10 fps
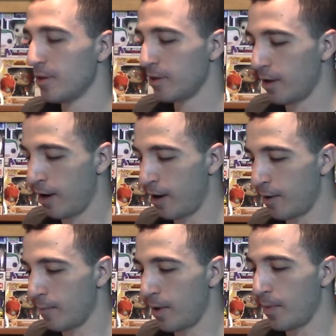
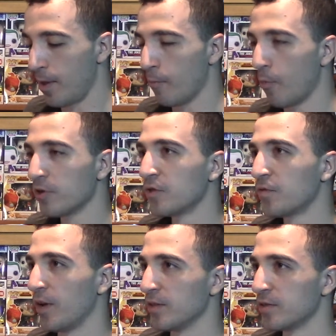And then what's his
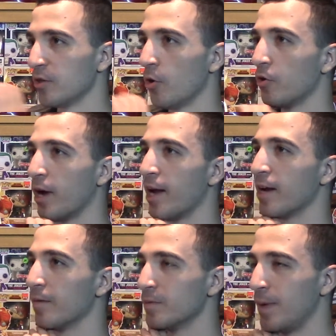face, the old guy,
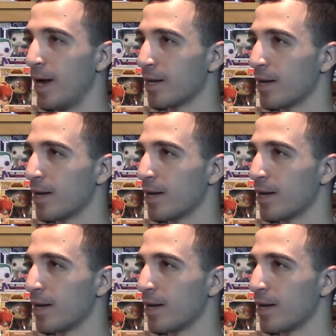comes back,